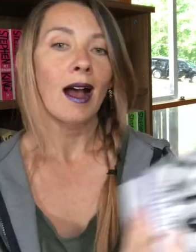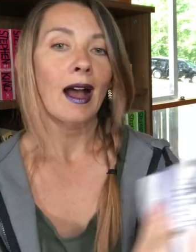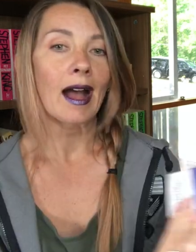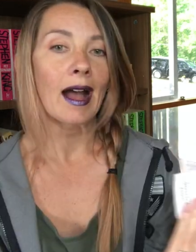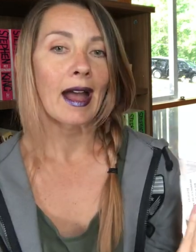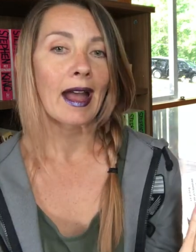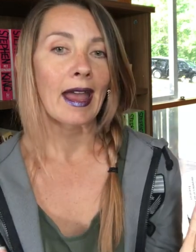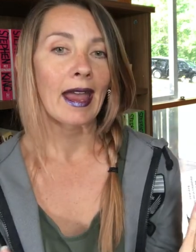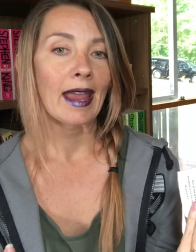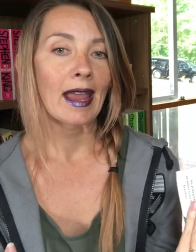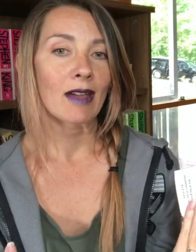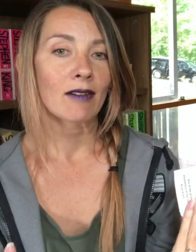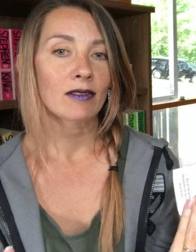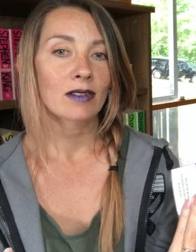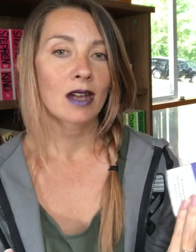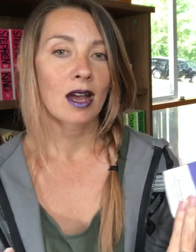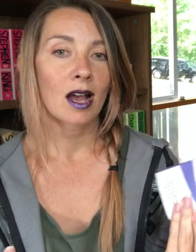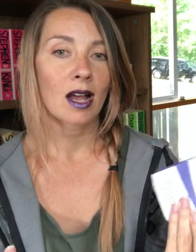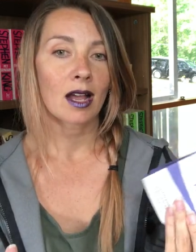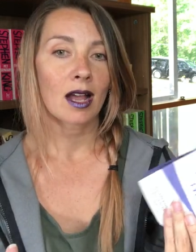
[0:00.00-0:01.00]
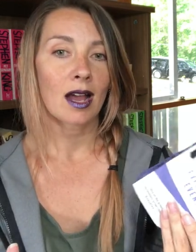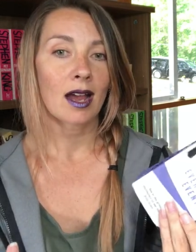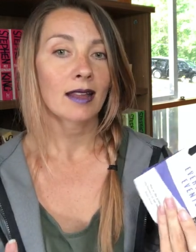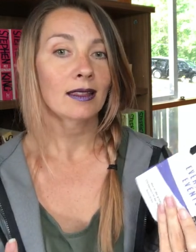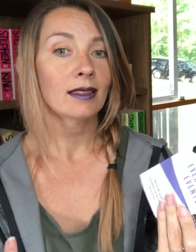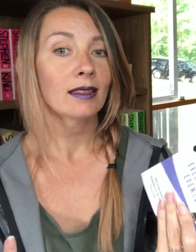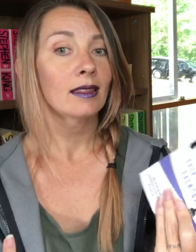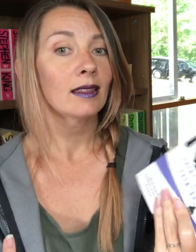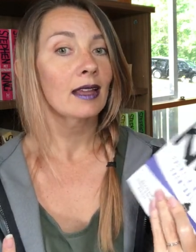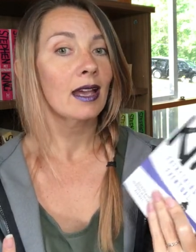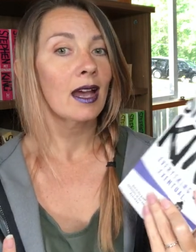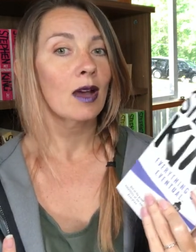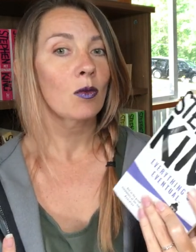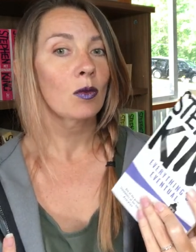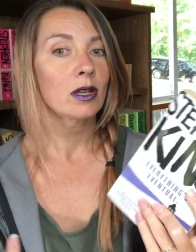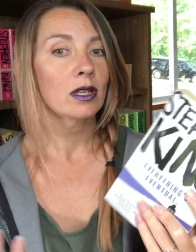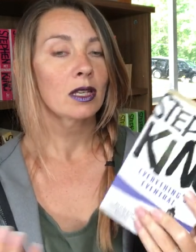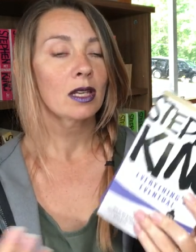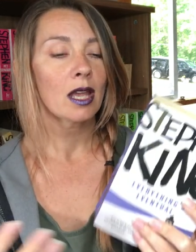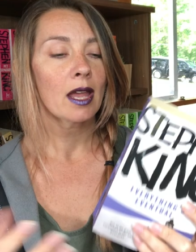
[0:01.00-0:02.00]
I have not gotten that
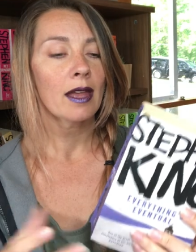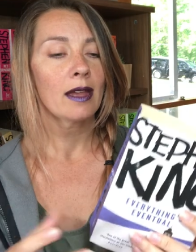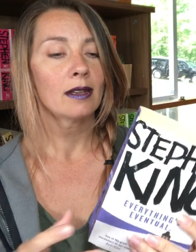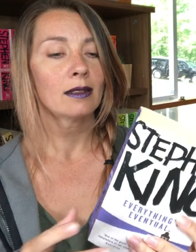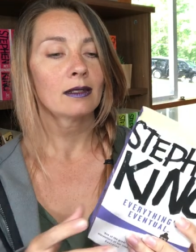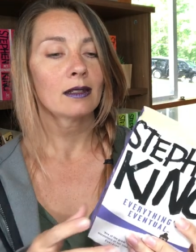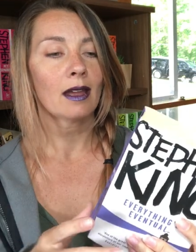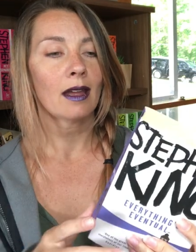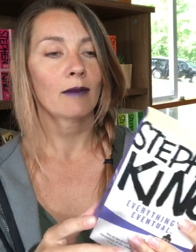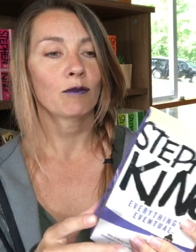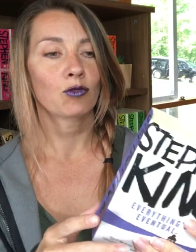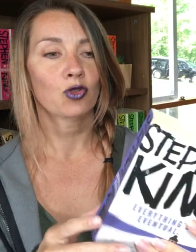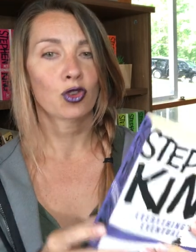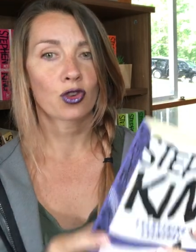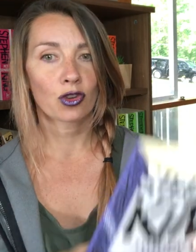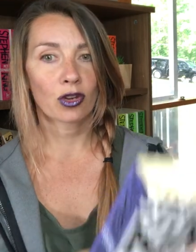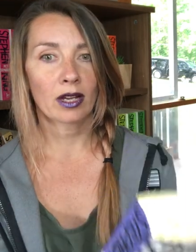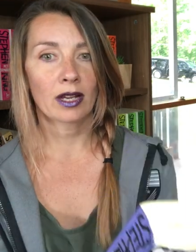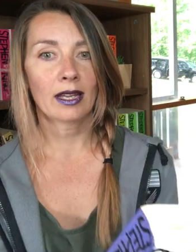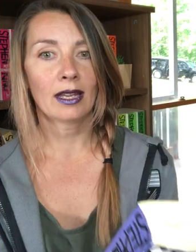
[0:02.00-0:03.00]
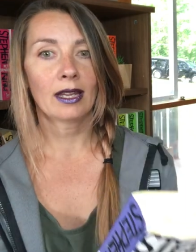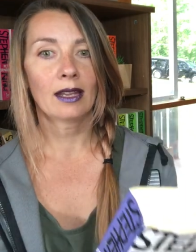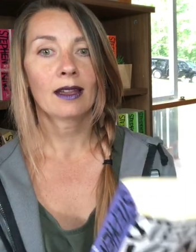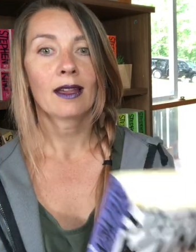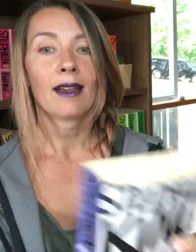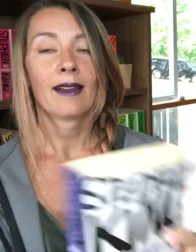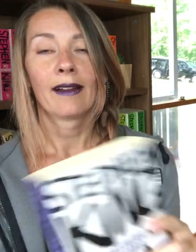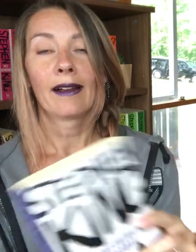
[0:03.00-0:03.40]
one yet. I'm trying.